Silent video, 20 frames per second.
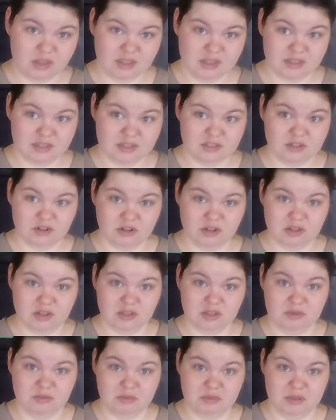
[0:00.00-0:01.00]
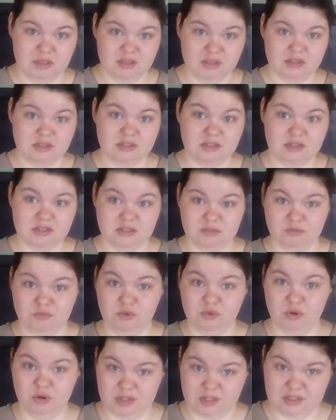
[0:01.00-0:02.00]
his arguments
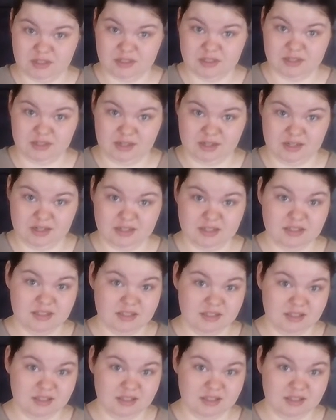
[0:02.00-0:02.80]
for his side